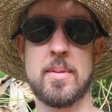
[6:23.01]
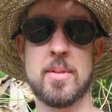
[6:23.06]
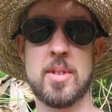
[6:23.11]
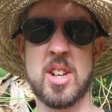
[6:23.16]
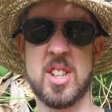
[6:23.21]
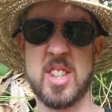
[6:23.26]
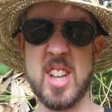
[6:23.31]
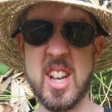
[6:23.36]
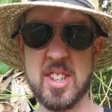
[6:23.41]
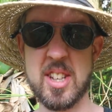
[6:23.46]

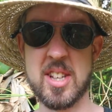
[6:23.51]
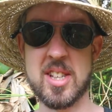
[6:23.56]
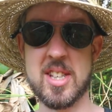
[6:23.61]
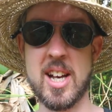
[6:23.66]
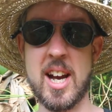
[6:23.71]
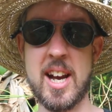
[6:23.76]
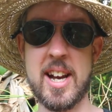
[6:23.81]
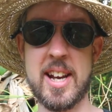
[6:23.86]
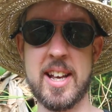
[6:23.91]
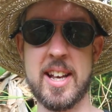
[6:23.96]
because that's
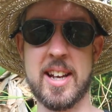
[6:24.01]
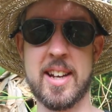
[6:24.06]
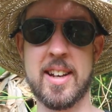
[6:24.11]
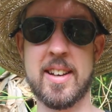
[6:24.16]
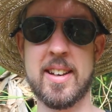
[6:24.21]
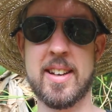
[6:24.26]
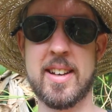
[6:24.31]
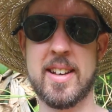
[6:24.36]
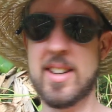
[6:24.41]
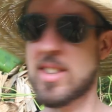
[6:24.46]
exciting,
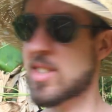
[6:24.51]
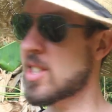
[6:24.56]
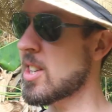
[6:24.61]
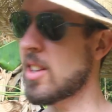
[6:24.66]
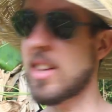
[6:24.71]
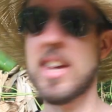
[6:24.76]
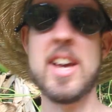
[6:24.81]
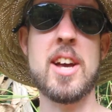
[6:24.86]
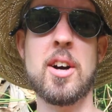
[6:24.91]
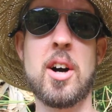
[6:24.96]
and it's
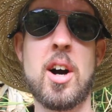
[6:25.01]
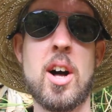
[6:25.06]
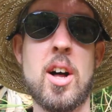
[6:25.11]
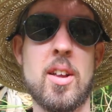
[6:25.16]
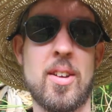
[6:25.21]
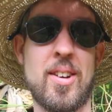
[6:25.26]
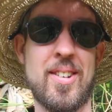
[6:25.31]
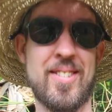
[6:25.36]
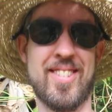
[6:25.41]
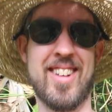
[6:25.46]

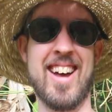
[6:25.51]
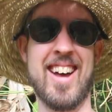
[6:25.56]
illegal!